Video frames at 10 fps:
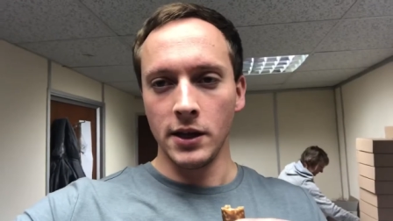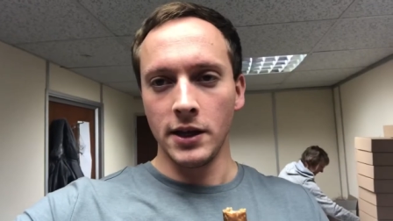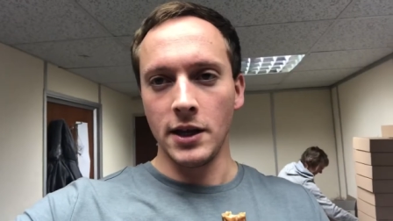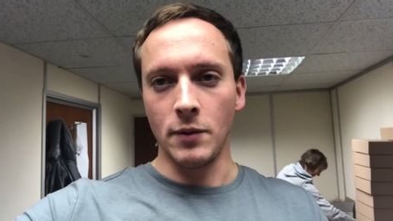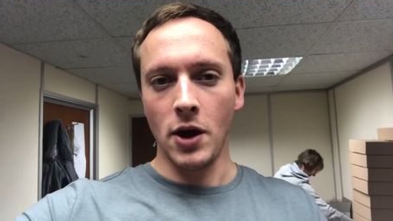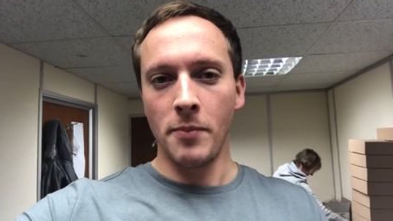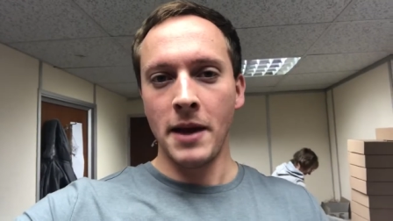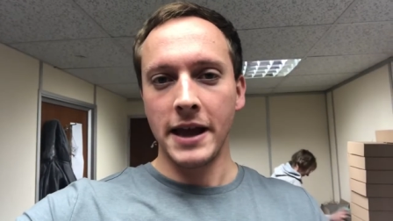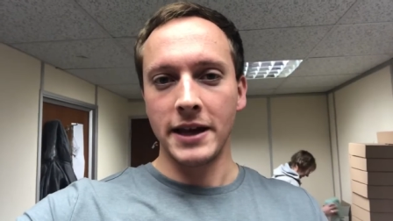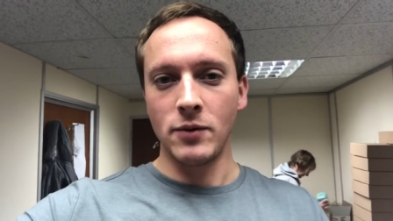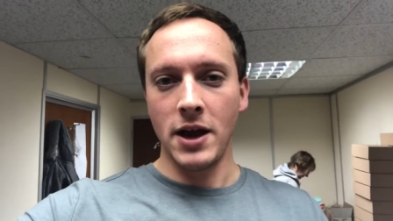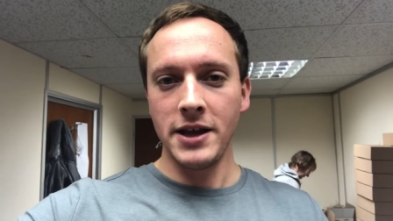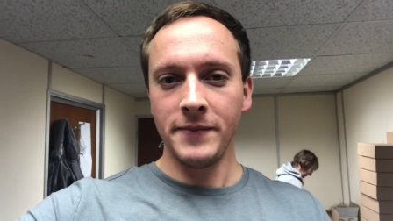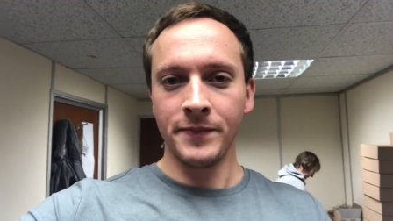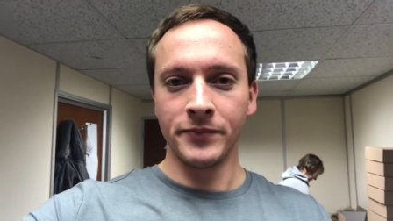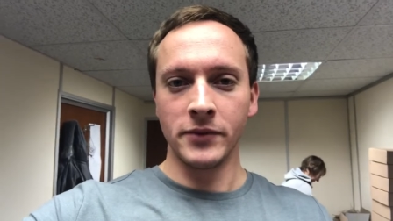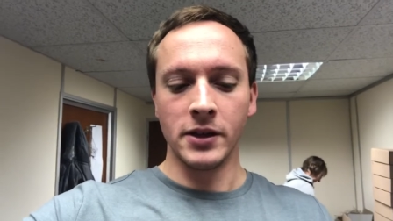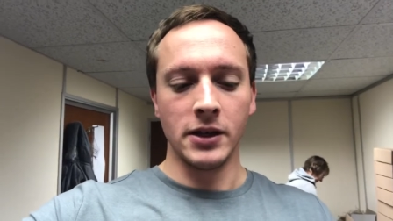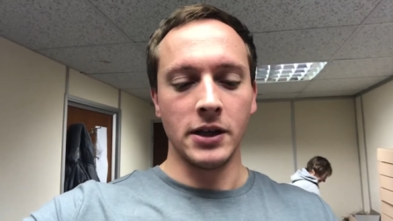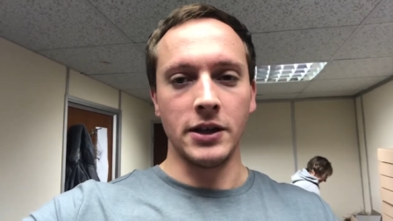here we are packing away
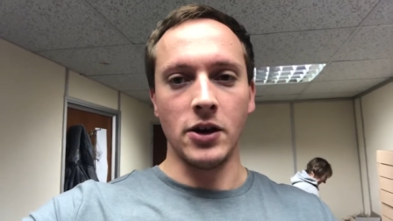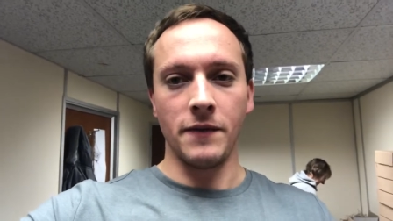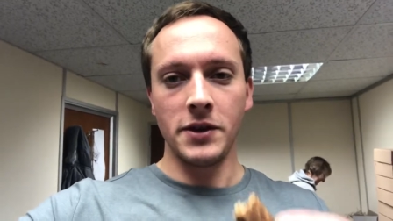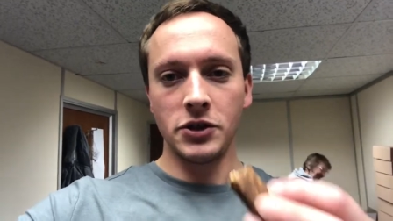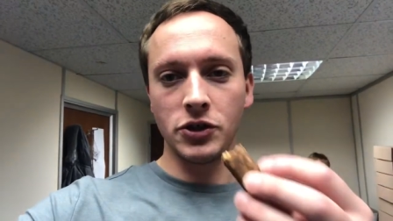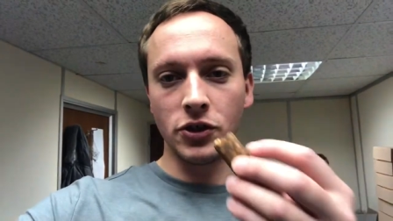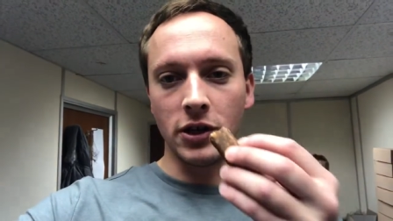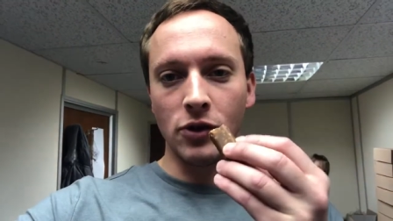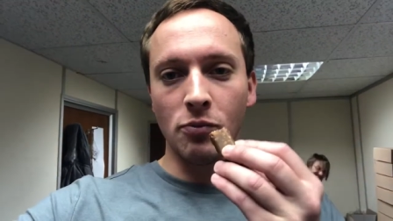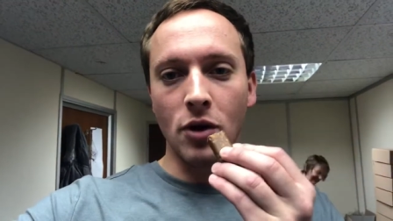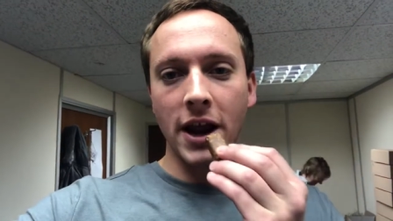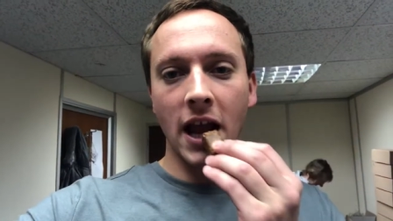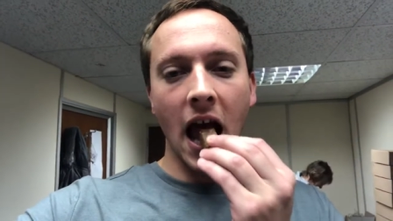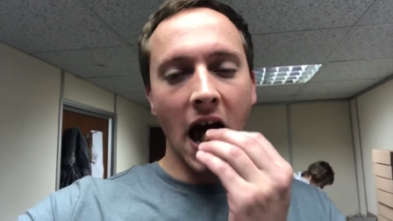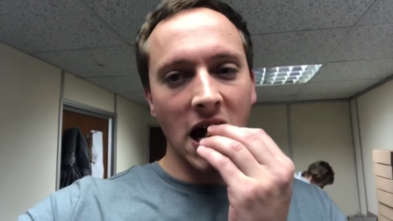in the office just on a little break